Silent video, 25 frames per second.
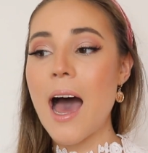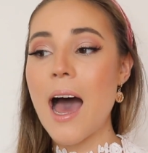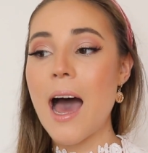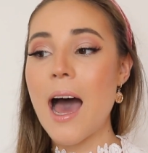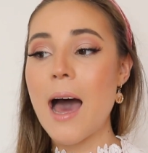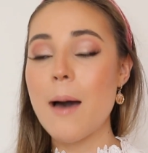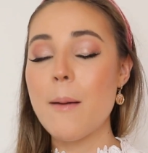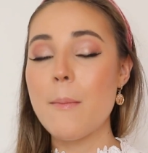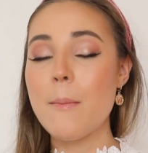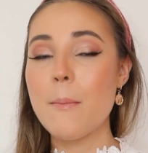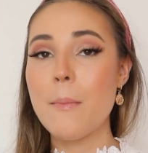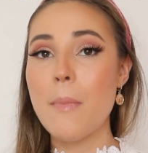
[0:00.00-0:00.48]

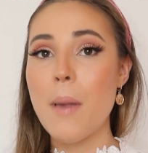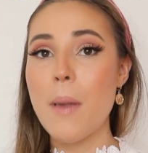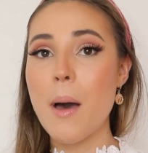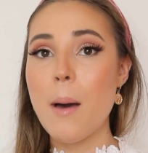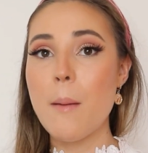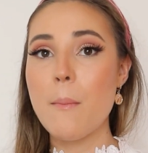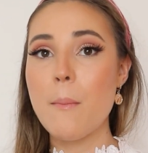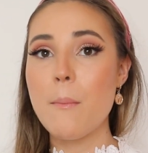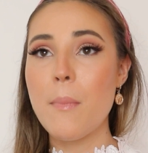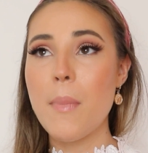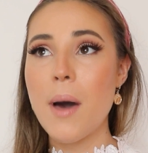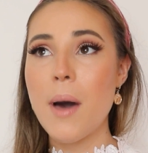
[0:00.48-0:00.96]

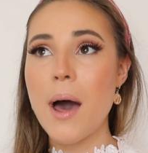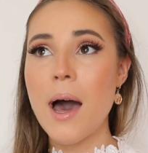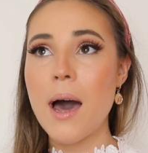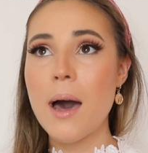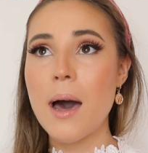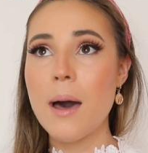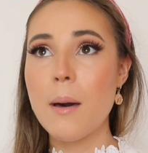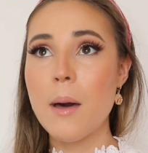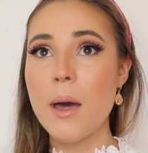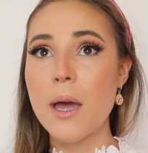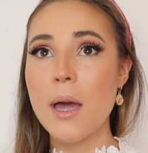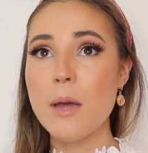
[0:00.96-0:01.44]

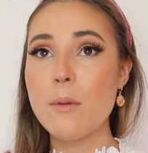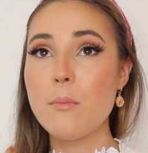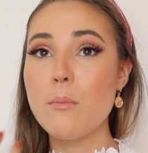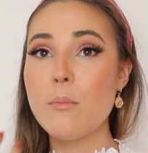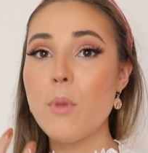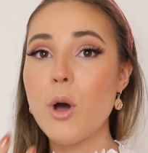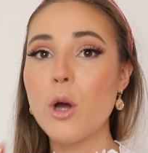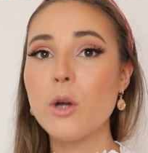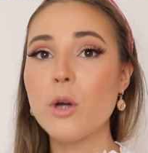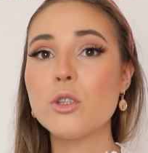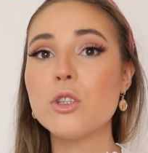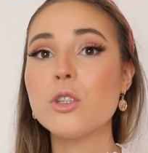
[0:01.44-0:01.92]
my
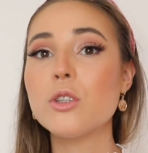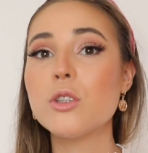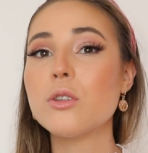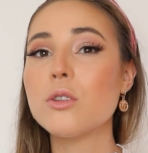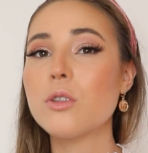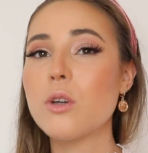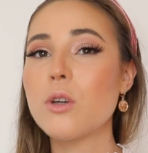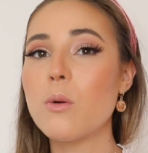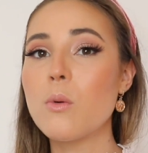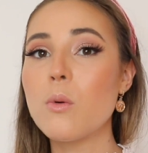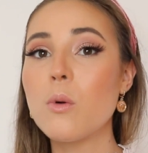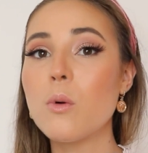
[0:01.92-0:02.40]

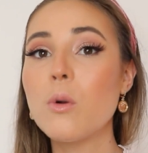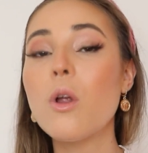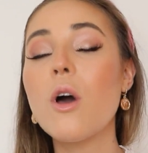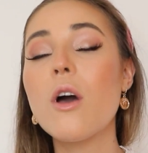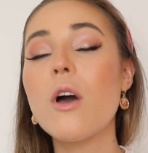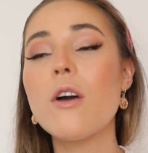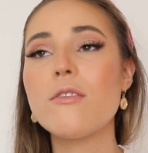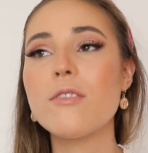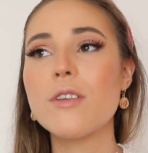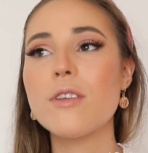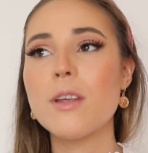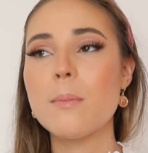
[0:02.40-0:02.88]
emotions are all
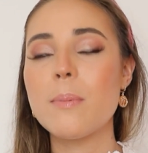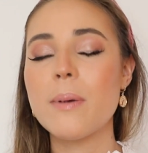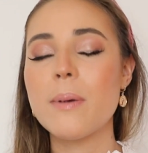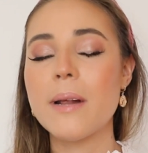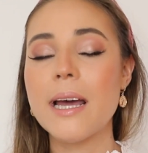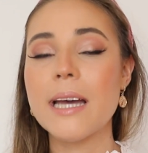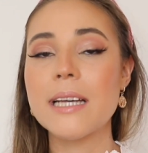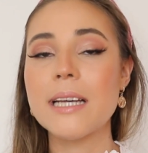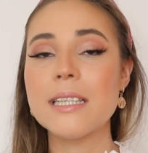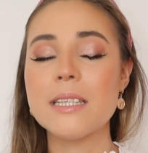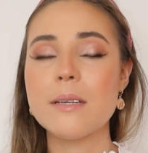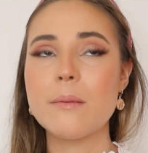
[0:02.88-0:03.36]
over the
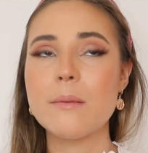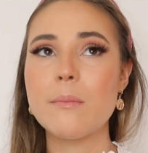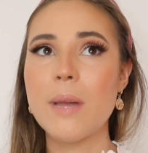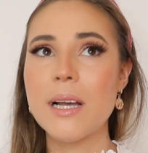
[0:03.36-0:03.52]
place,